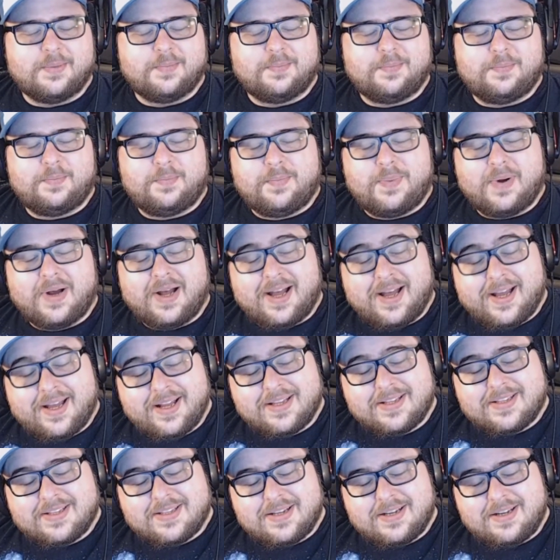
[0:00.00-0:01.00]

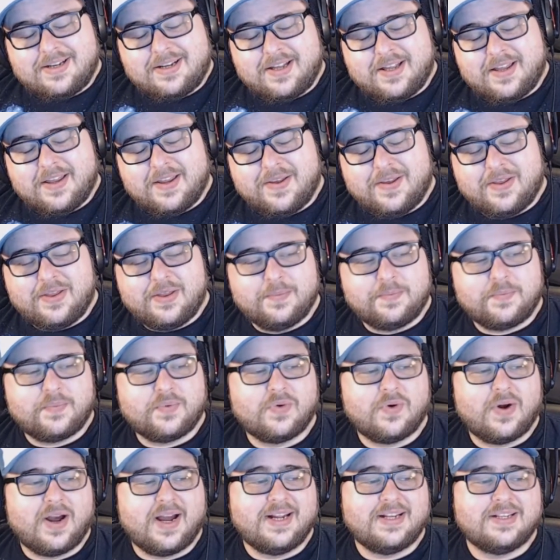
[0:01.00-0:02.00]
but the
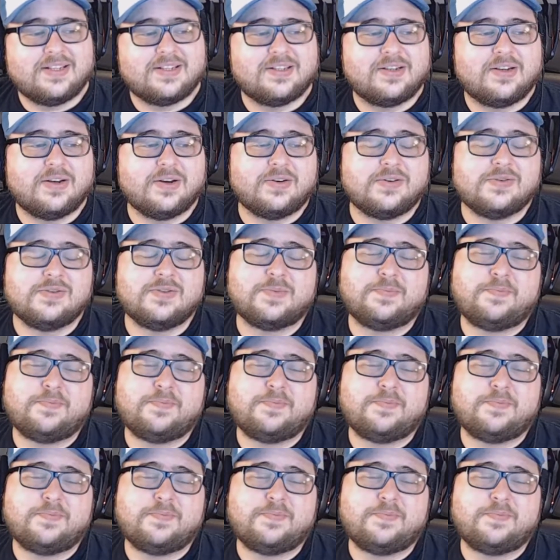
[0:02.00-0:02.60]
price goes